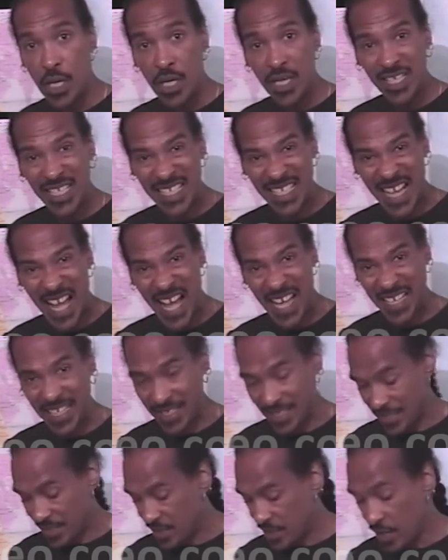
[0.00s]

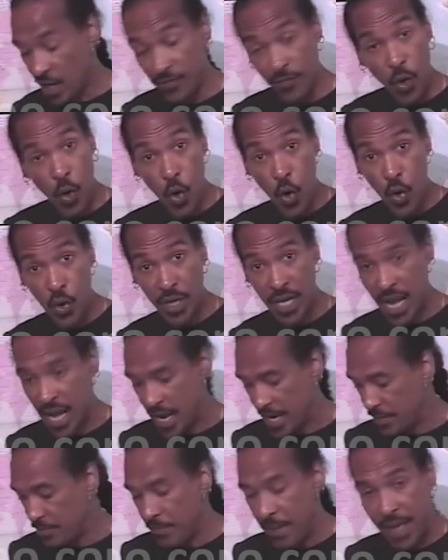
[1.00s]
science of all
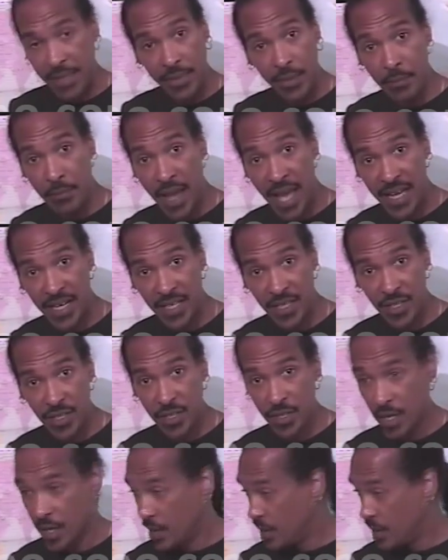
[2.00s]
kinds, mathematics,